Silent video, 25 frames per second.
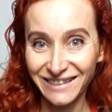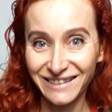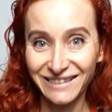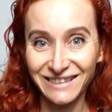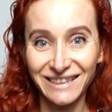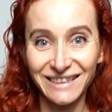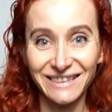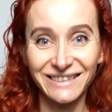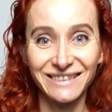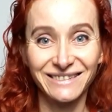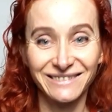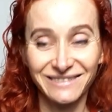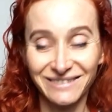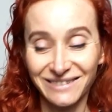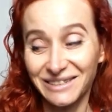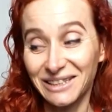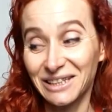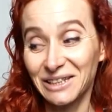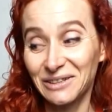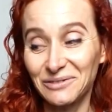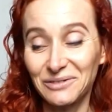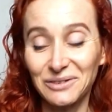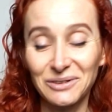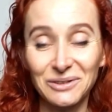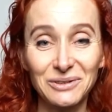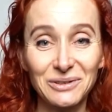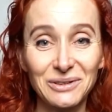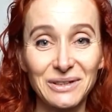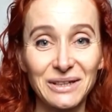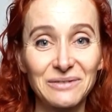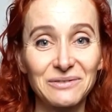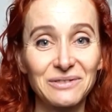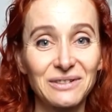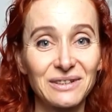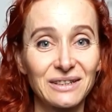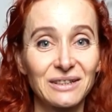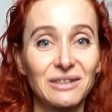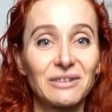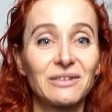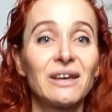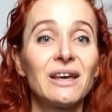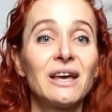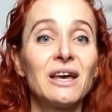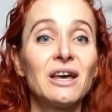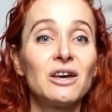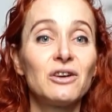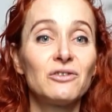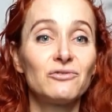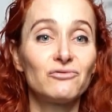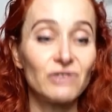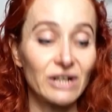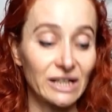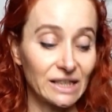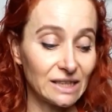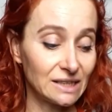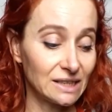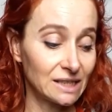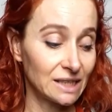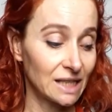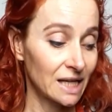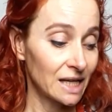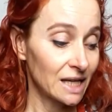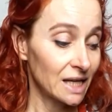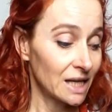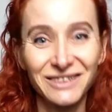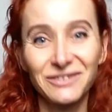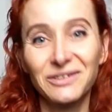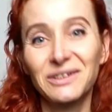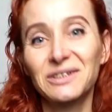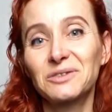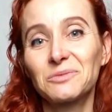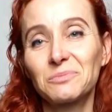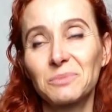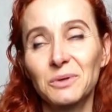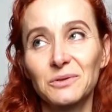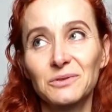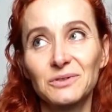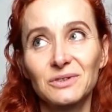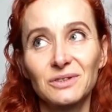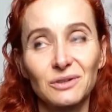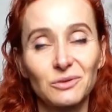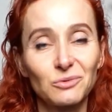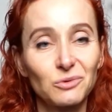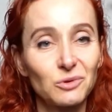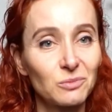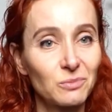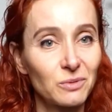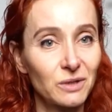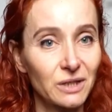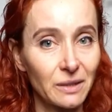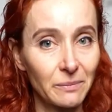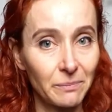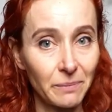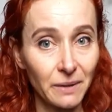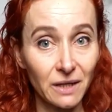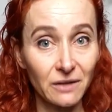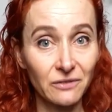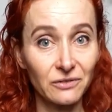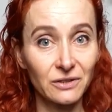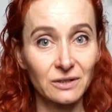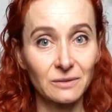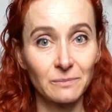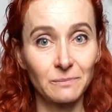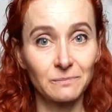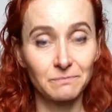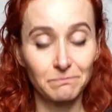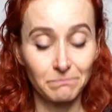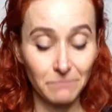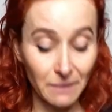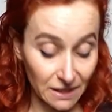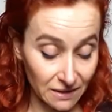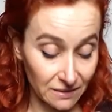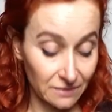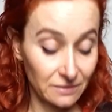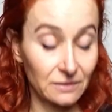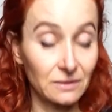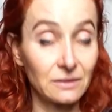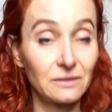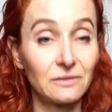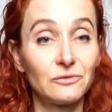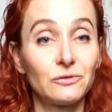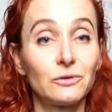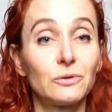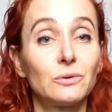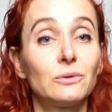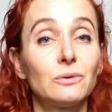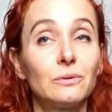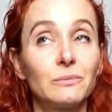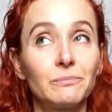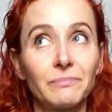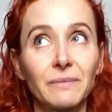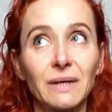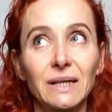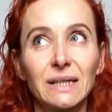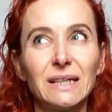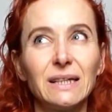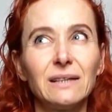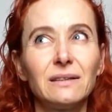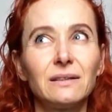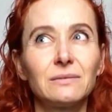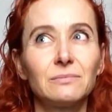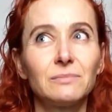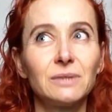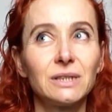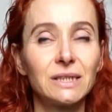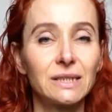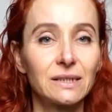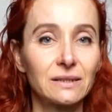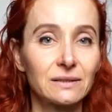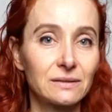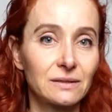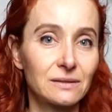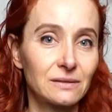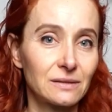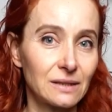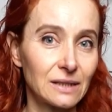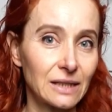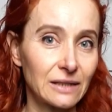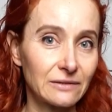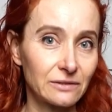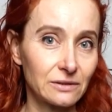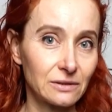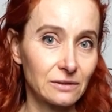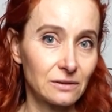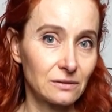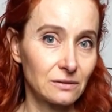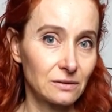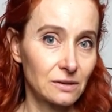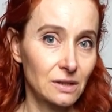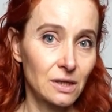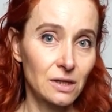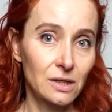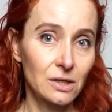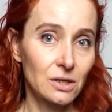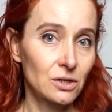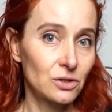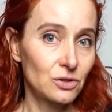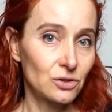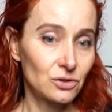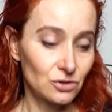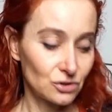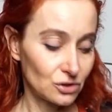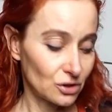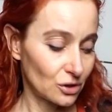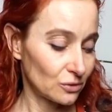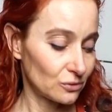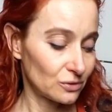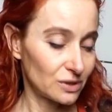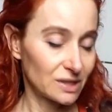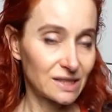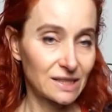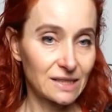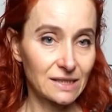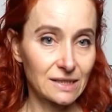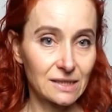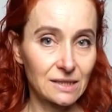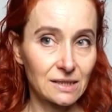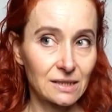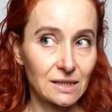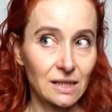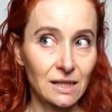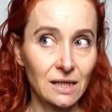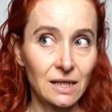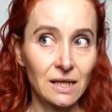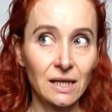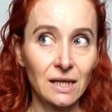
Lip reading: than if you do everything right. So I suppose it would be a perfect pattern for an intermediate level sewist.